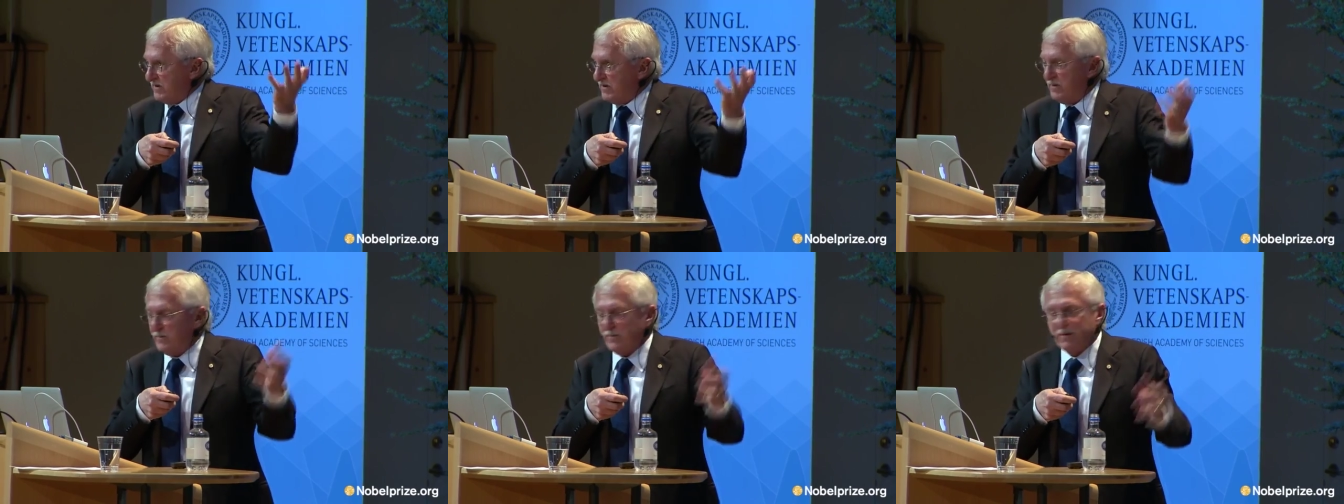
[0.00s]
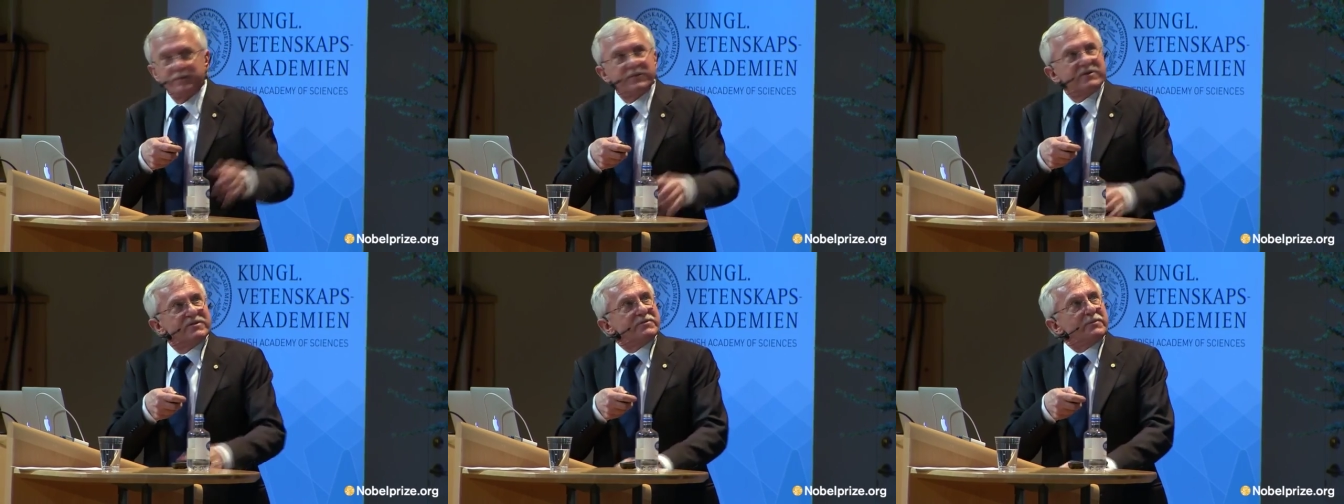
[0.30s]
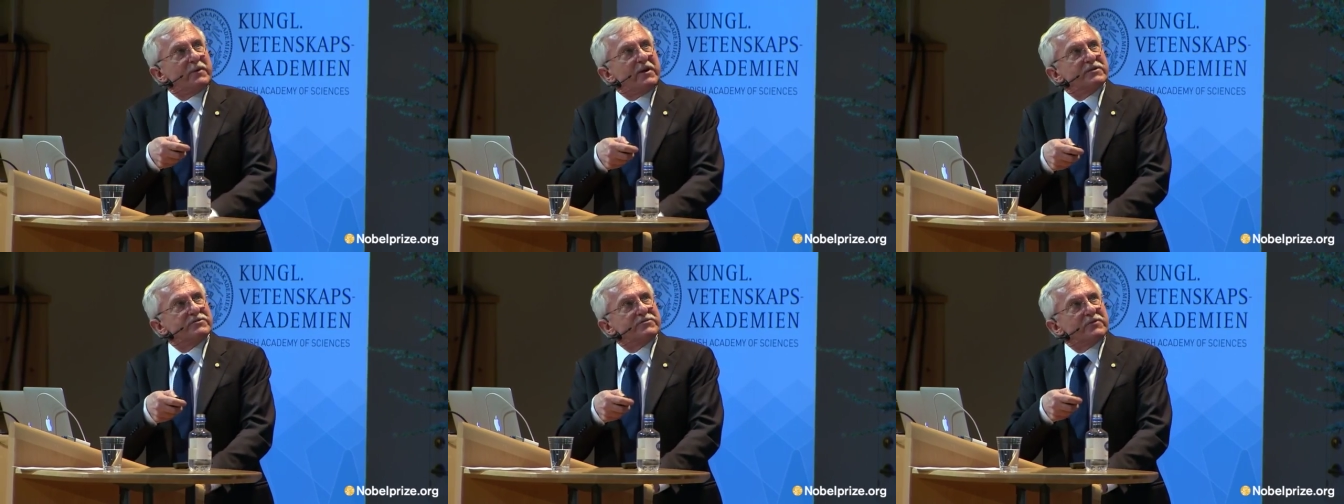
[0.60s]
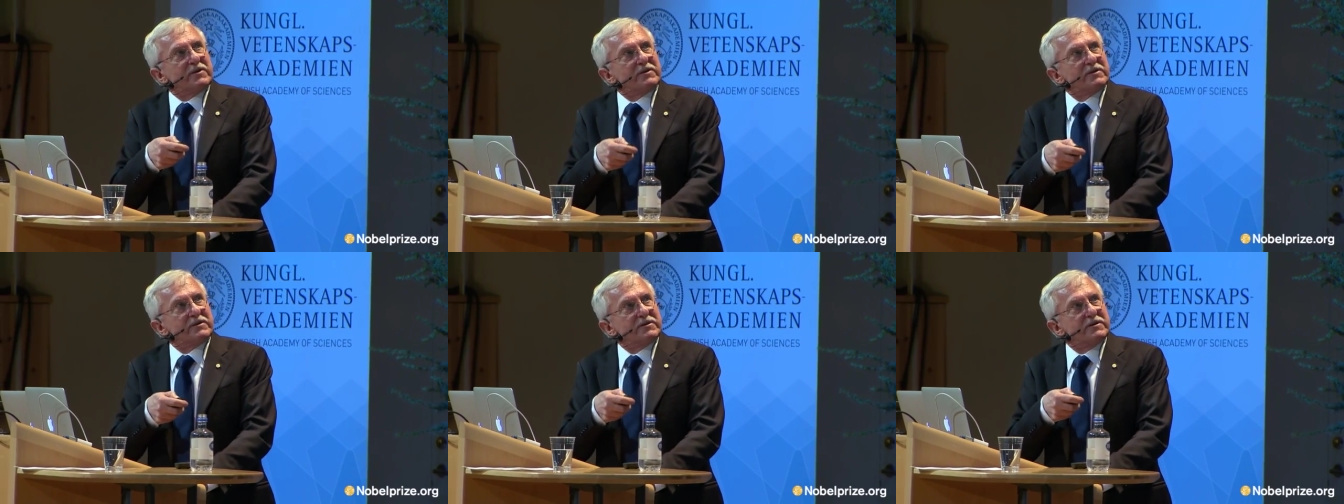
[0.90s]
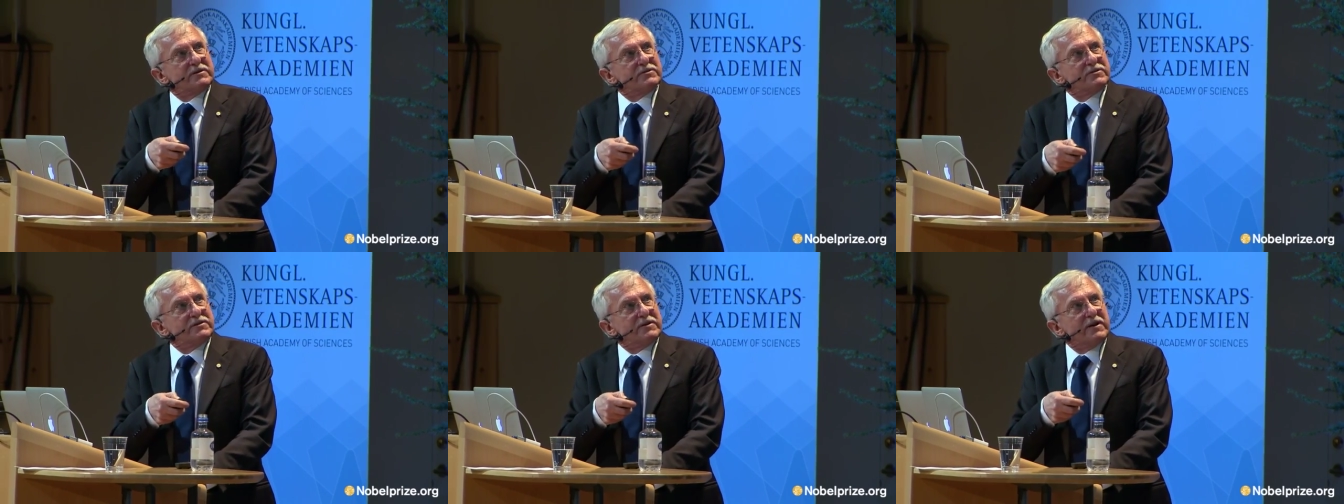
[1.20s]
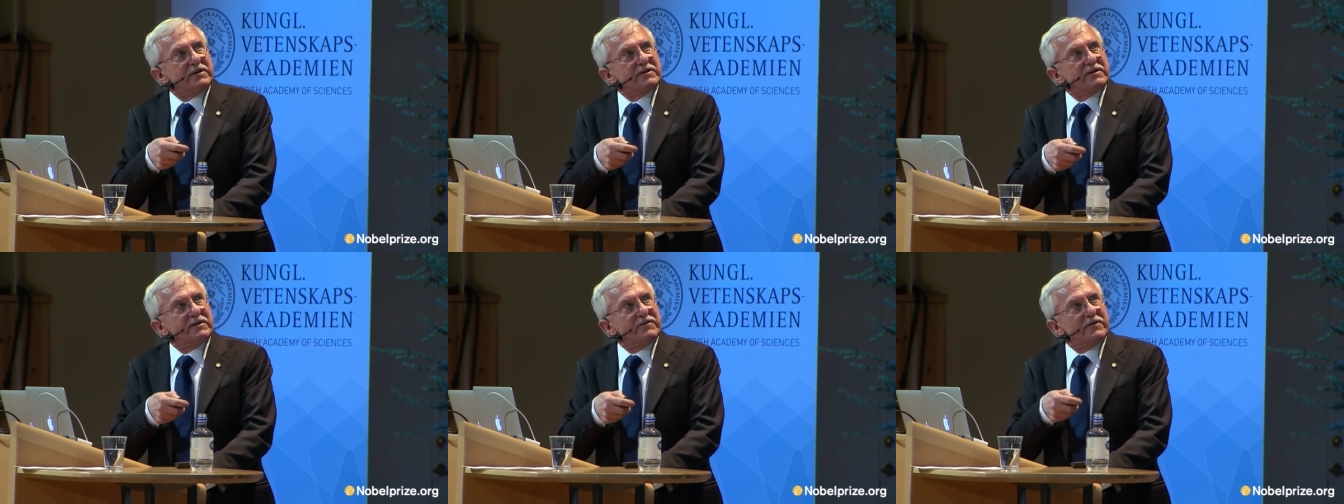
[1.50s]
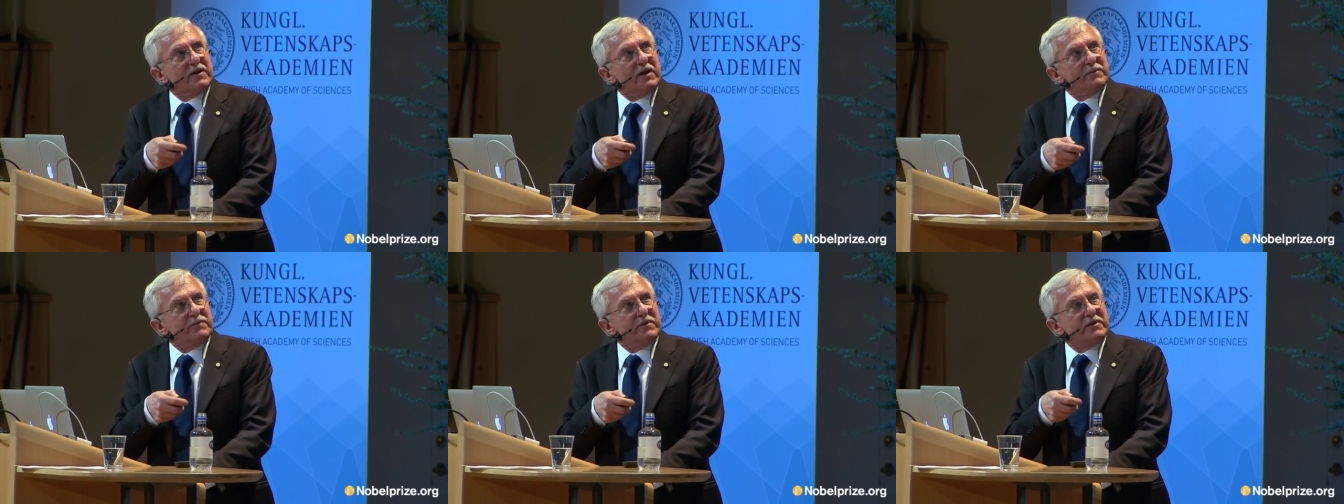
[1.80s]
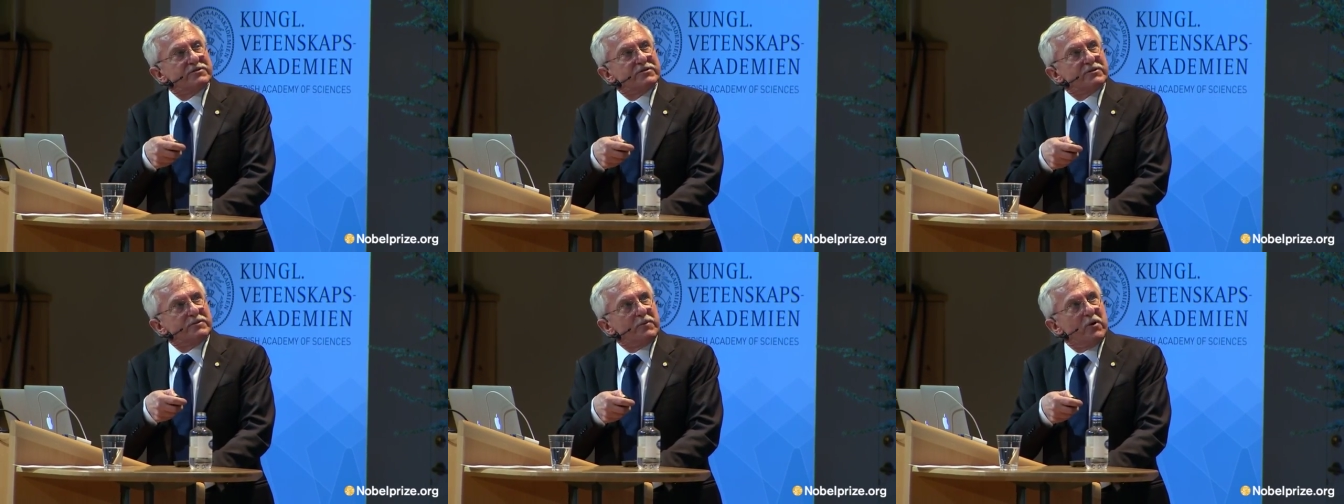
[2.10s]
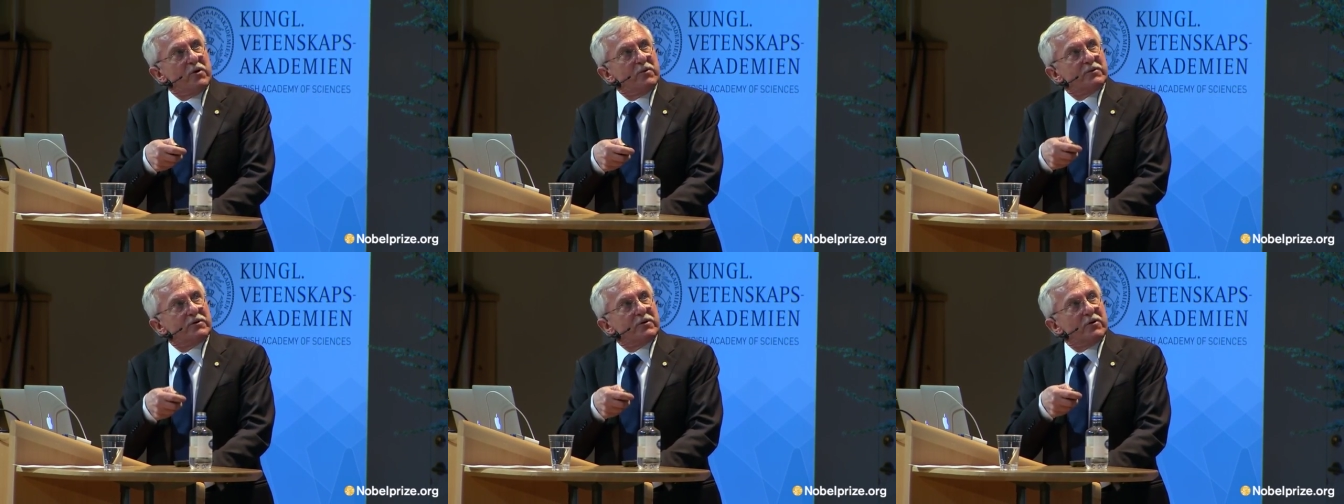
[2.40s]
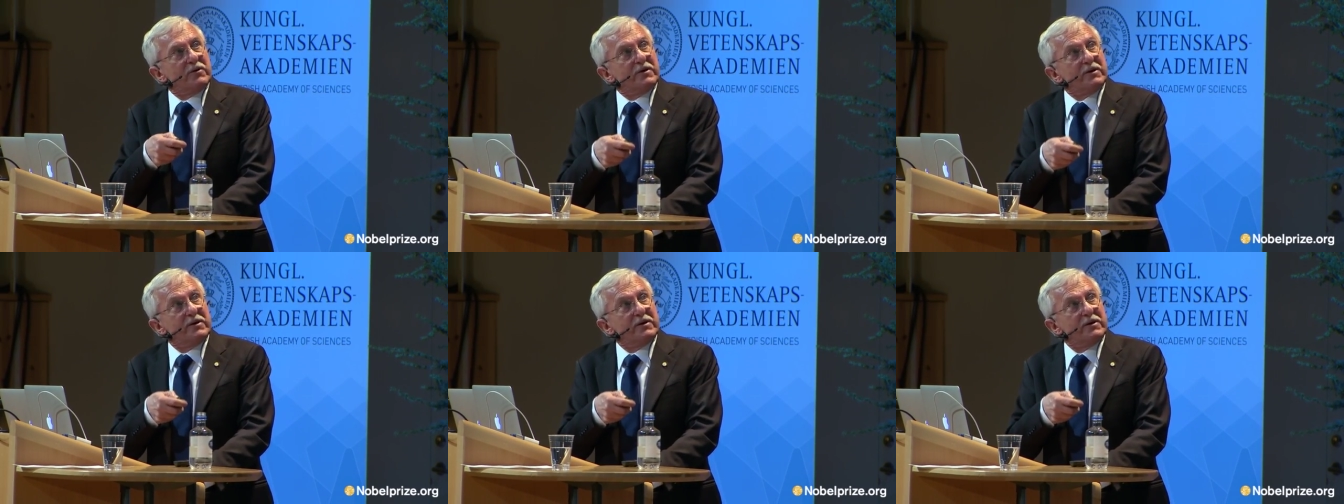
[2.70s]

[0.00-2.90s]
the human mismatch recognition activity I mentioned a moment ago,